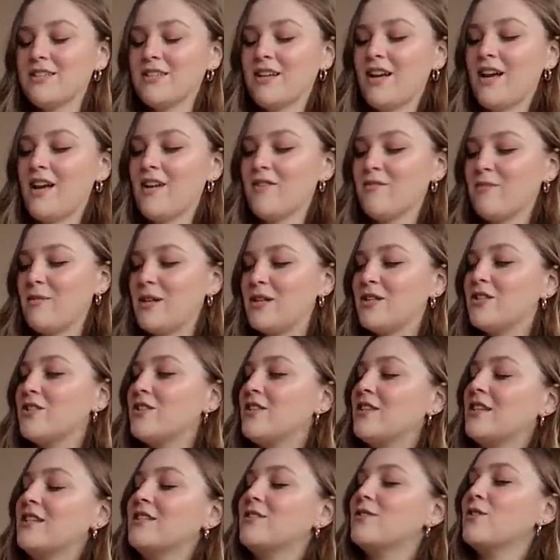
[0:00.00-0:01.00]
I have
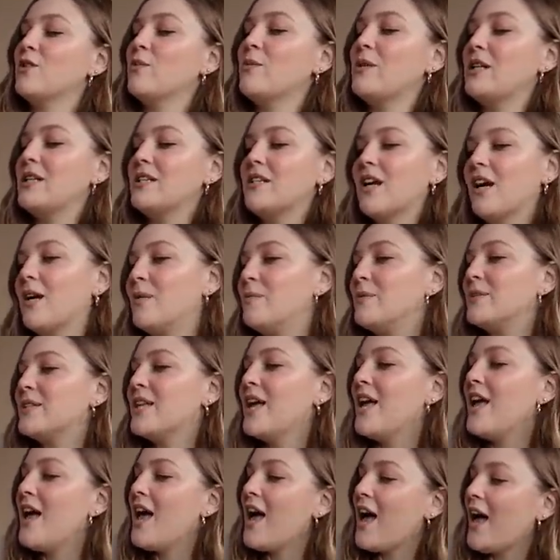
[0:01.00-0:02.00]
mentioned this so many times
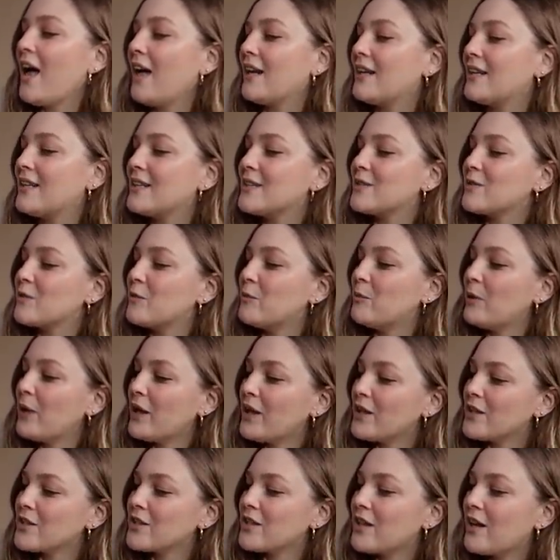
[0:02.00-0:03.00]
and it is from
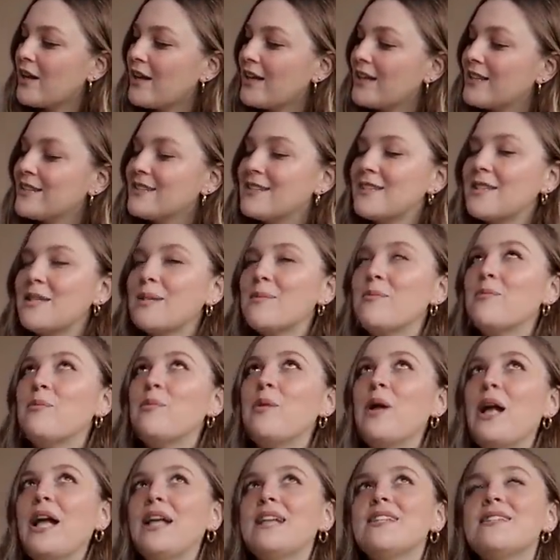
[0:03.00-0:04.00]
Bershka. It is the
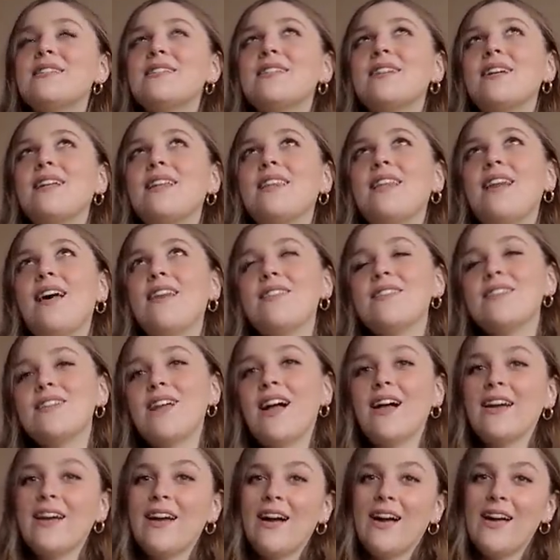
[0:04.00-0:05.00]
best leather
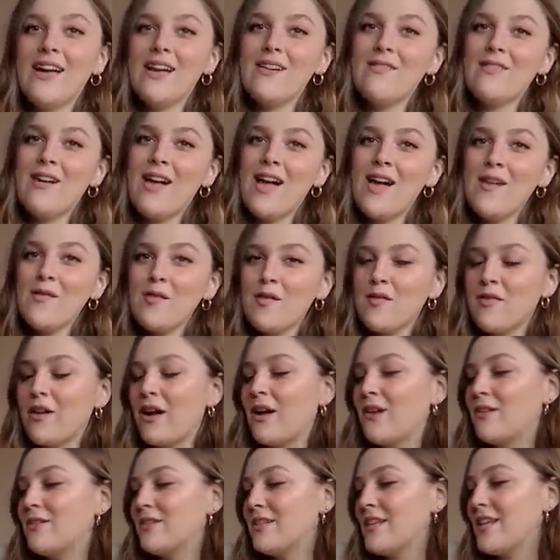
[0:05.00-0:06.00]
jacket I have ever
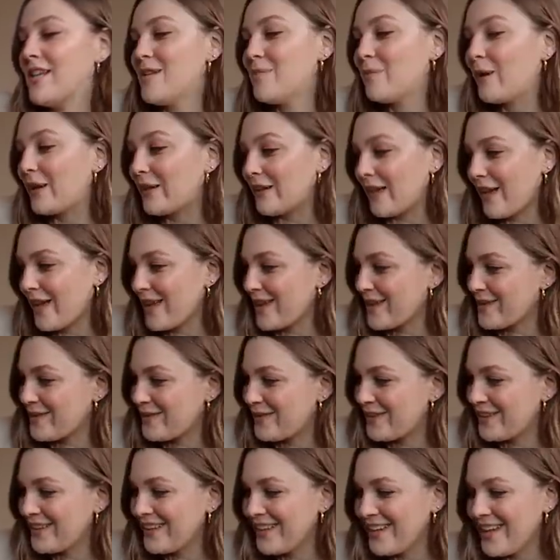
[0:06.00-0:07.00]
found in my
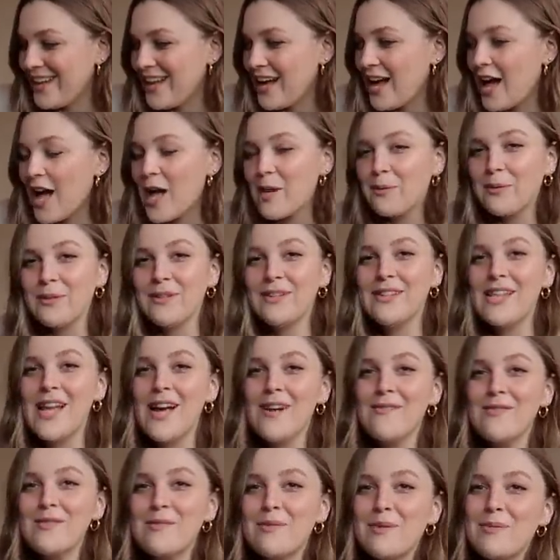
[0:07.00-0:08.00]
life. I will
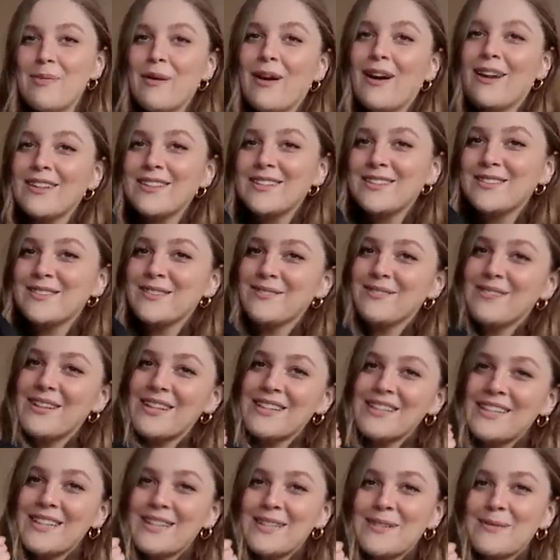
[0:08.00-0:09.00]
never be parted from
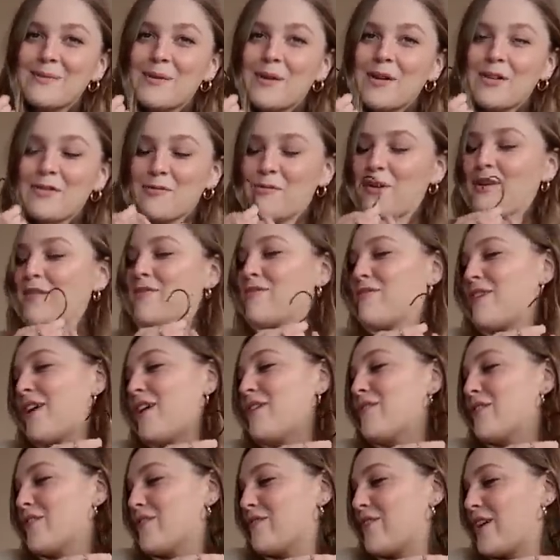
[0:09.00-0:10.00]
this. It is one of my
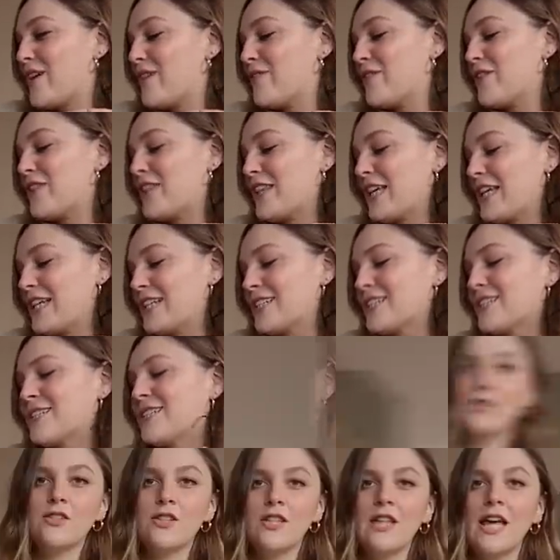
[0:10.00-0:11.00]
favorite things.
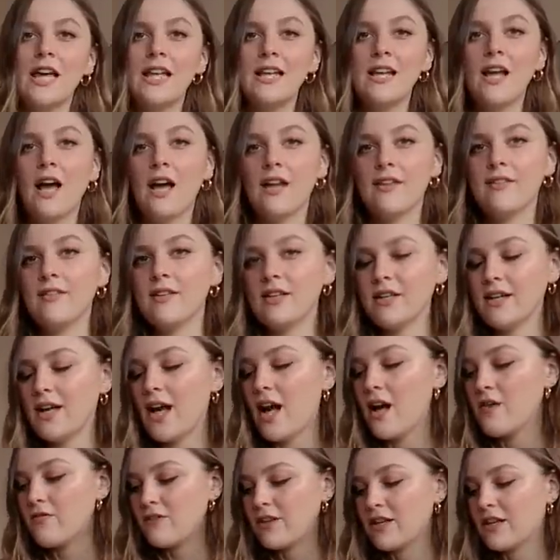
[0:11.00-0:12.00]
So then I think
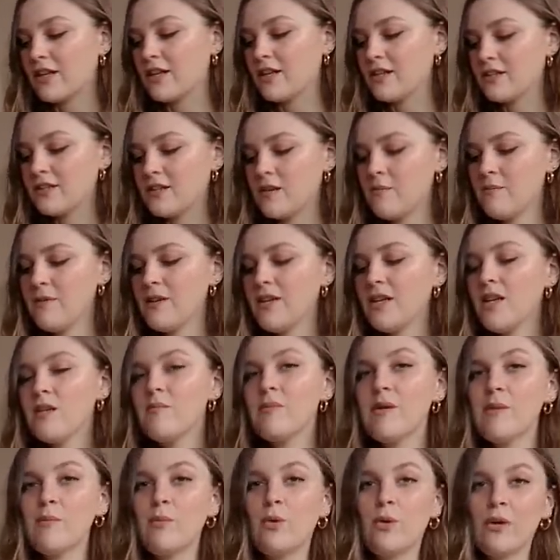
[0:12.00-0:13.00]
having something a
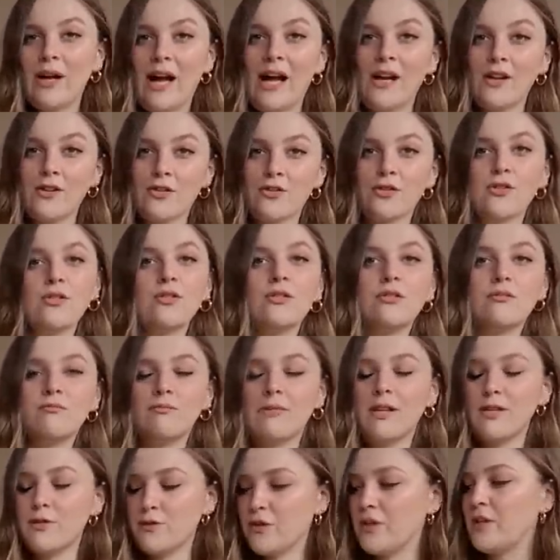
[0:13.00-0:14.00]
bit more casual
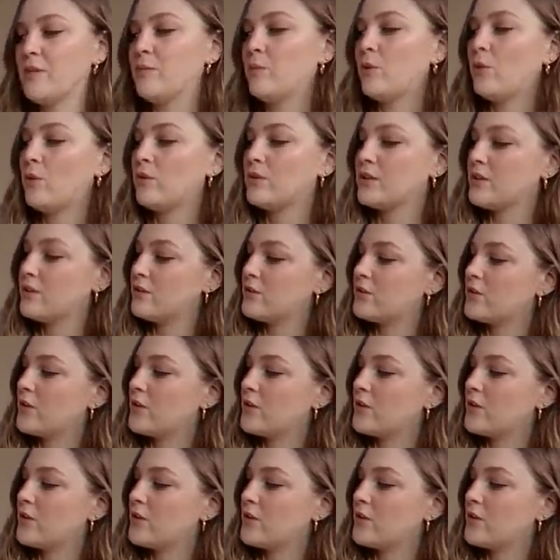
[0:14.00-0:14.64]
is really important.